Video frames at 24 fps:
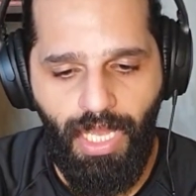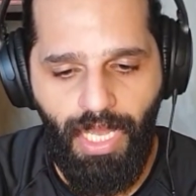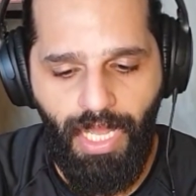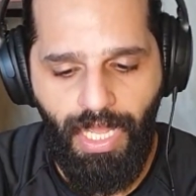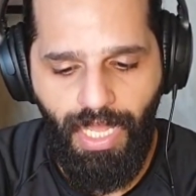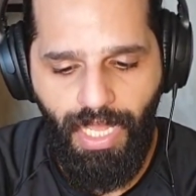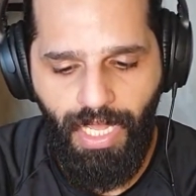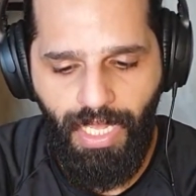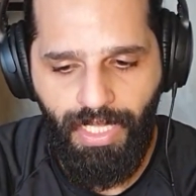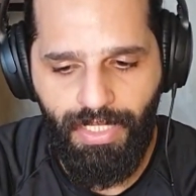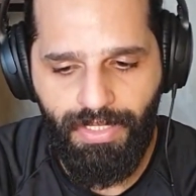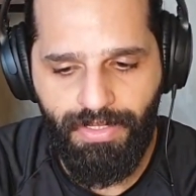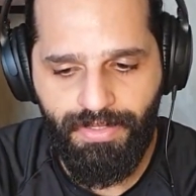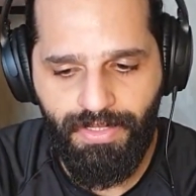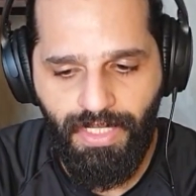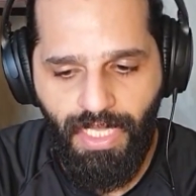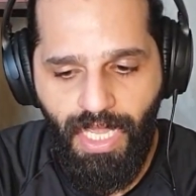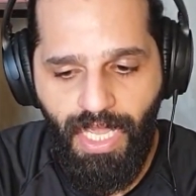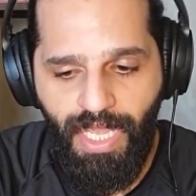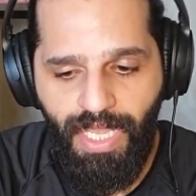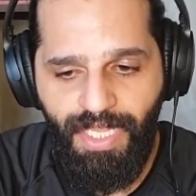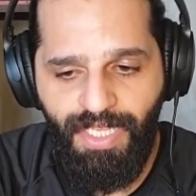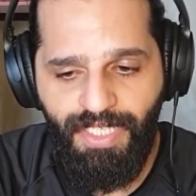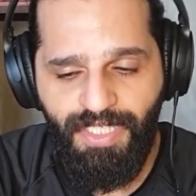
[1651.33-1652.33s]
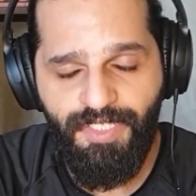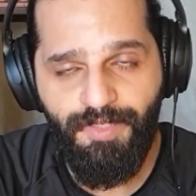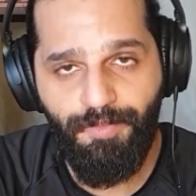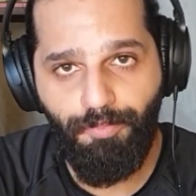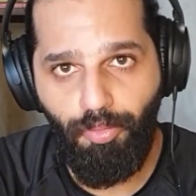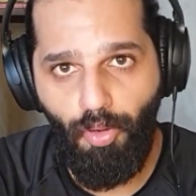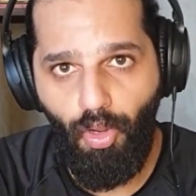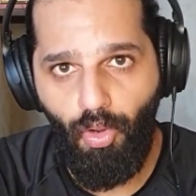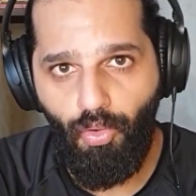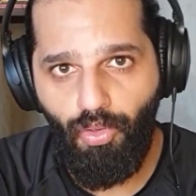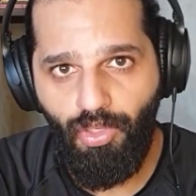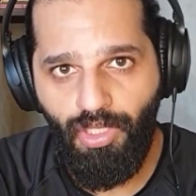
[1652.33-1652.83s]
And he
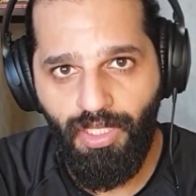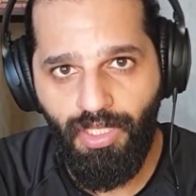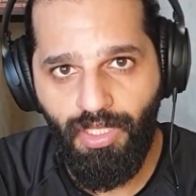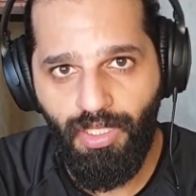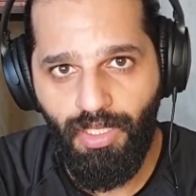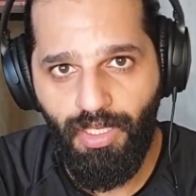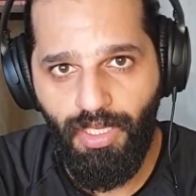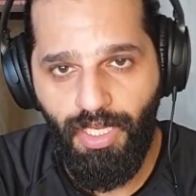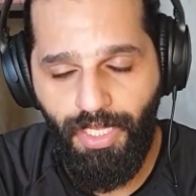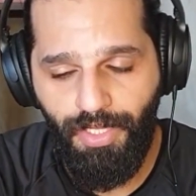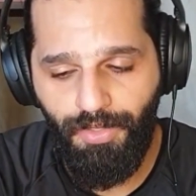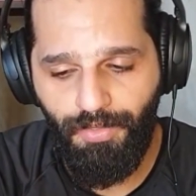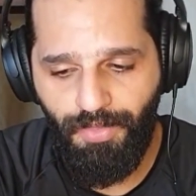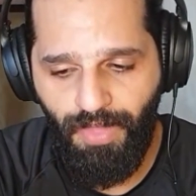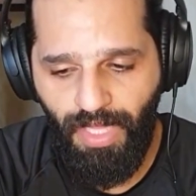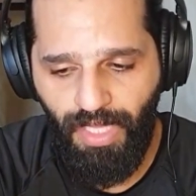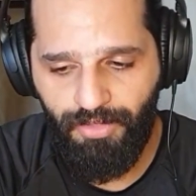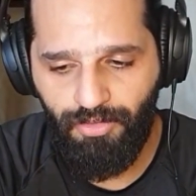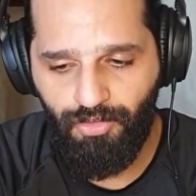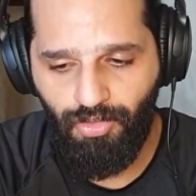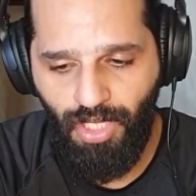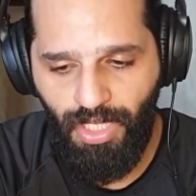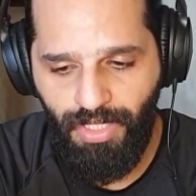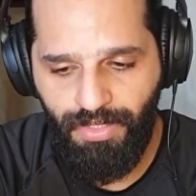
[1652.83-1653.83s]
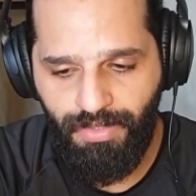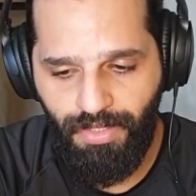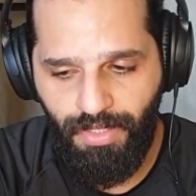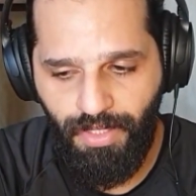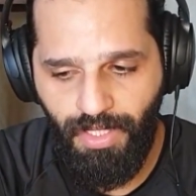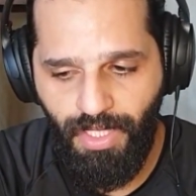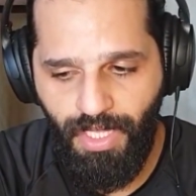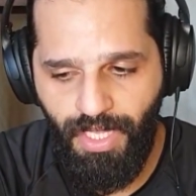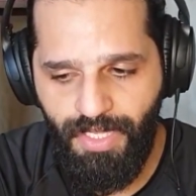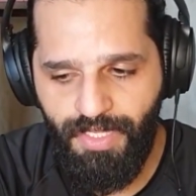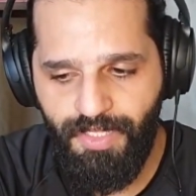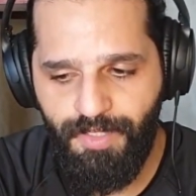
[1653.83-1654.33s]
spoke, in that
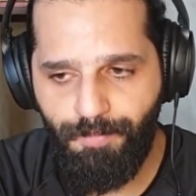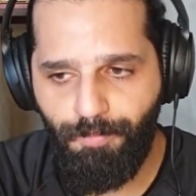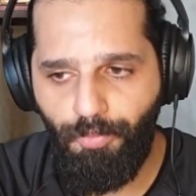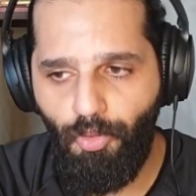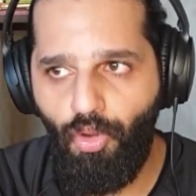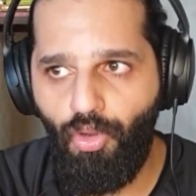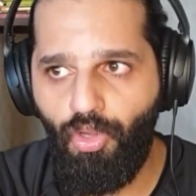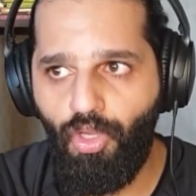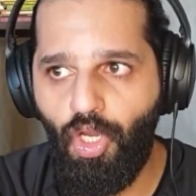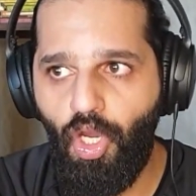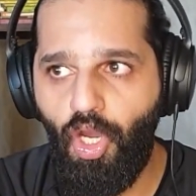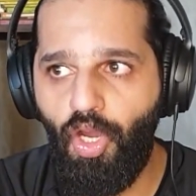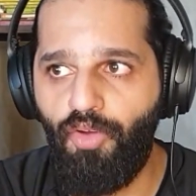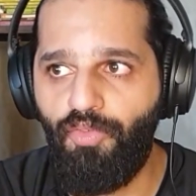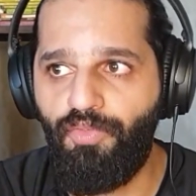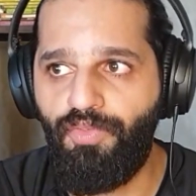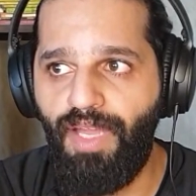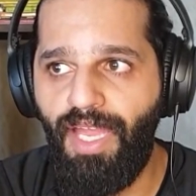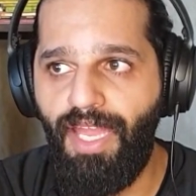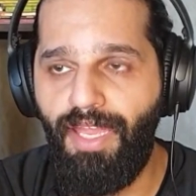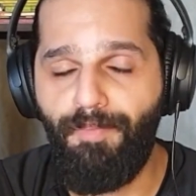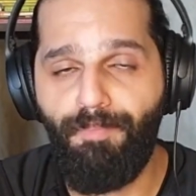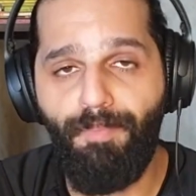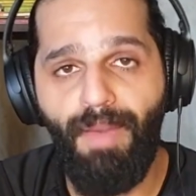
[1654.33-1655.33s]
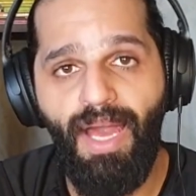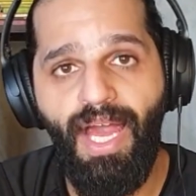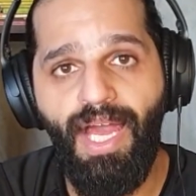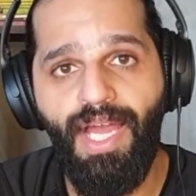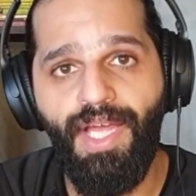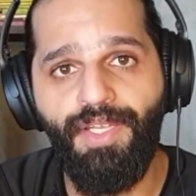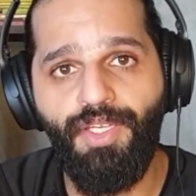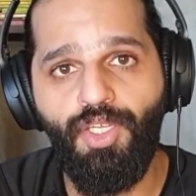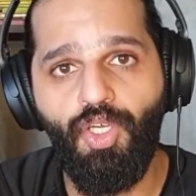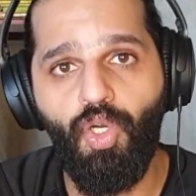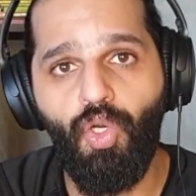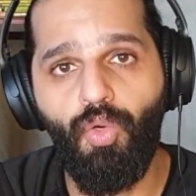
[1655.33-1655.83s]
writing, he spoke of a
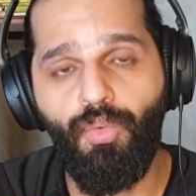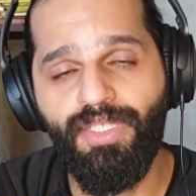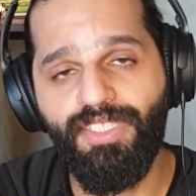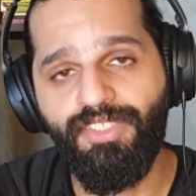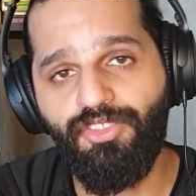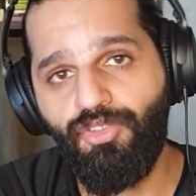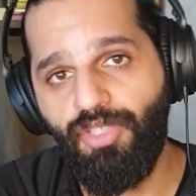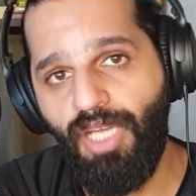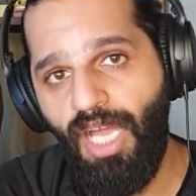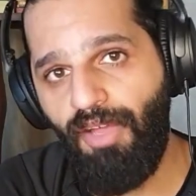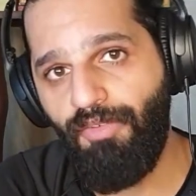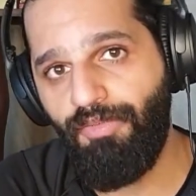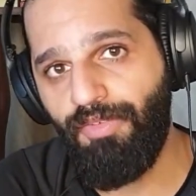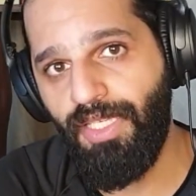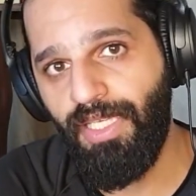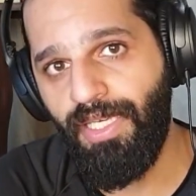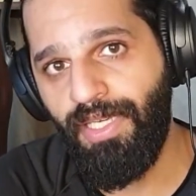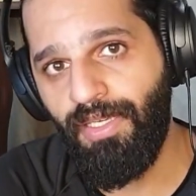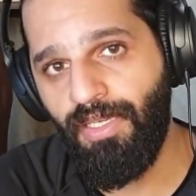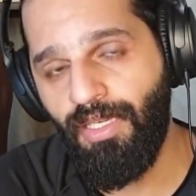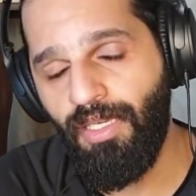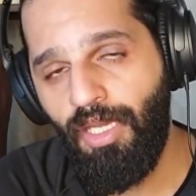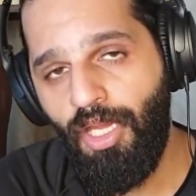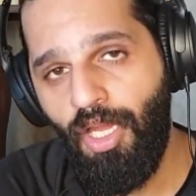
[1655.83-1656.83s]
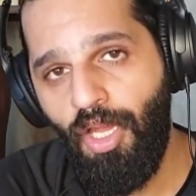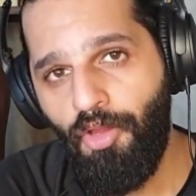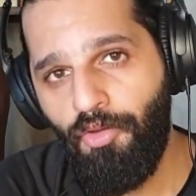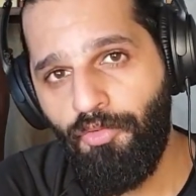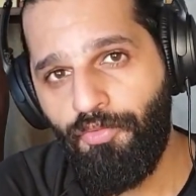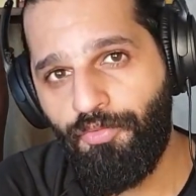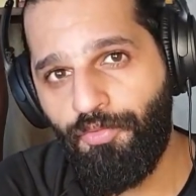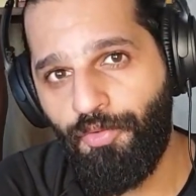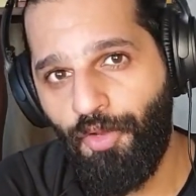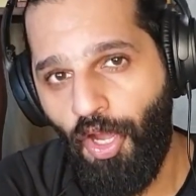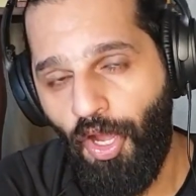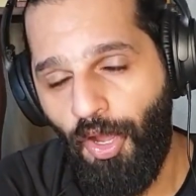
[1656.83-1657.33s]
man who was traveling
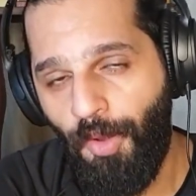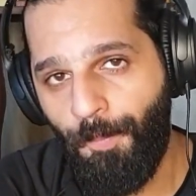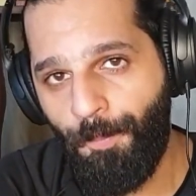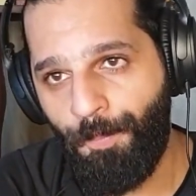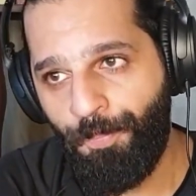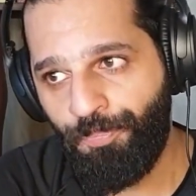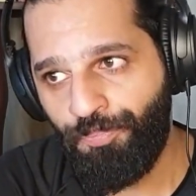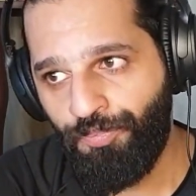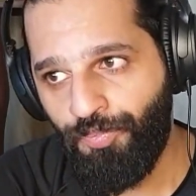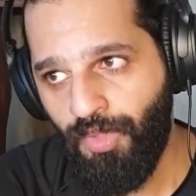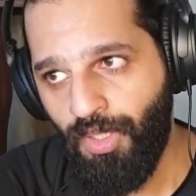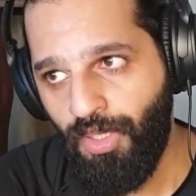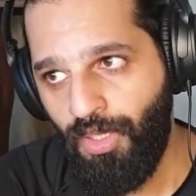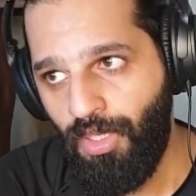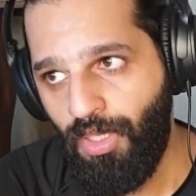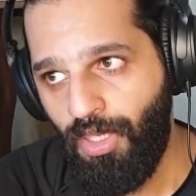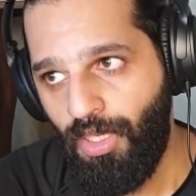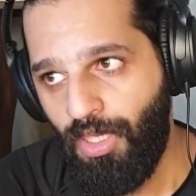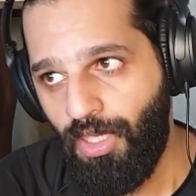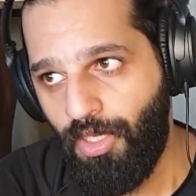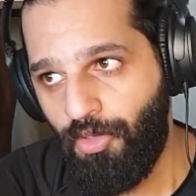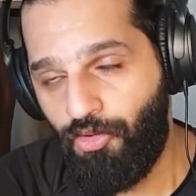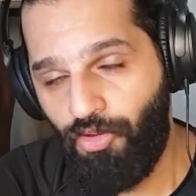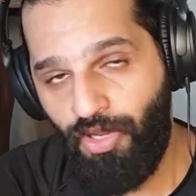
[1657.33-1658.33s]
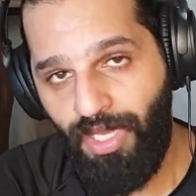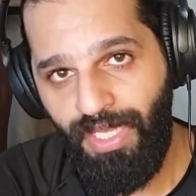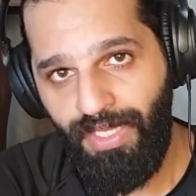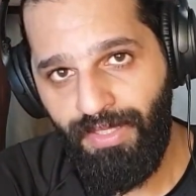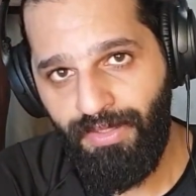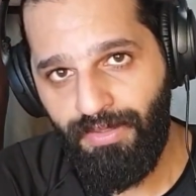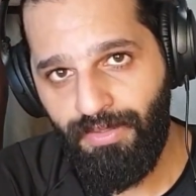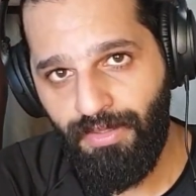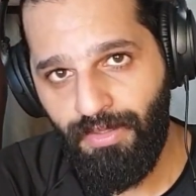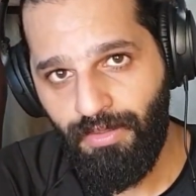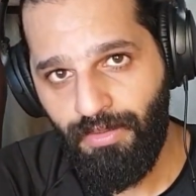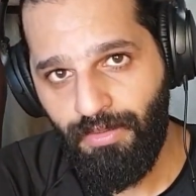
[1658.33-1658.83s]
from
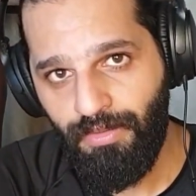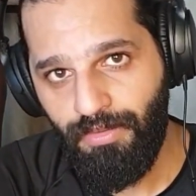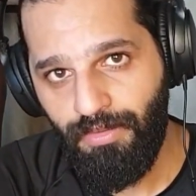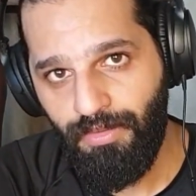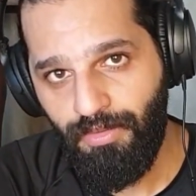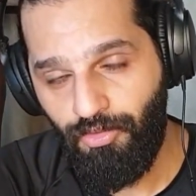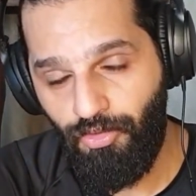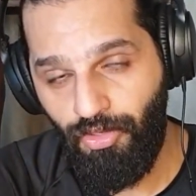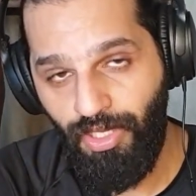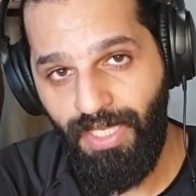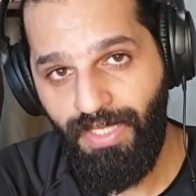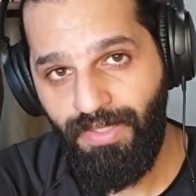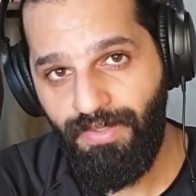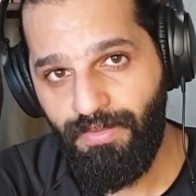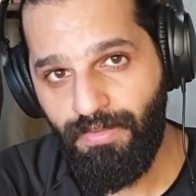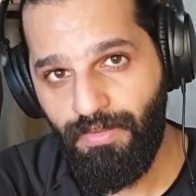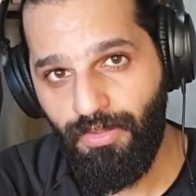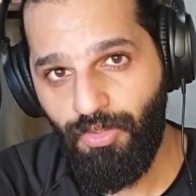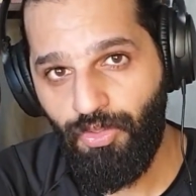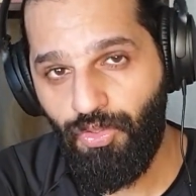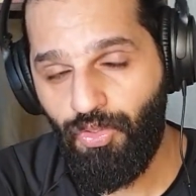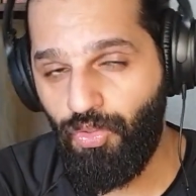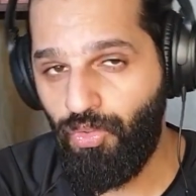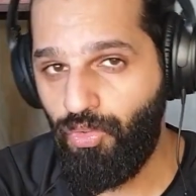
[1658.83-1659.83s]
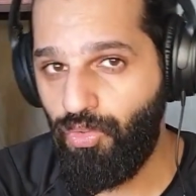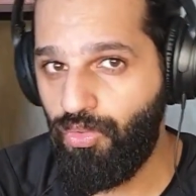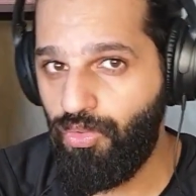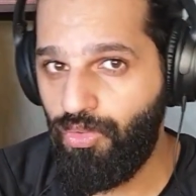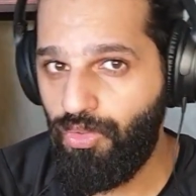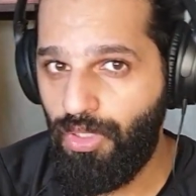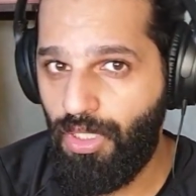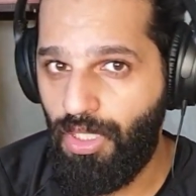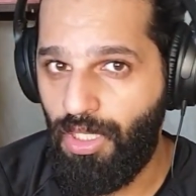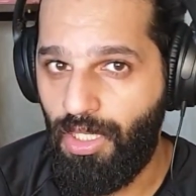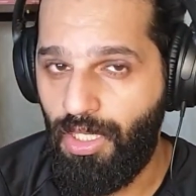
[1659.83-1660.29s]
Greece to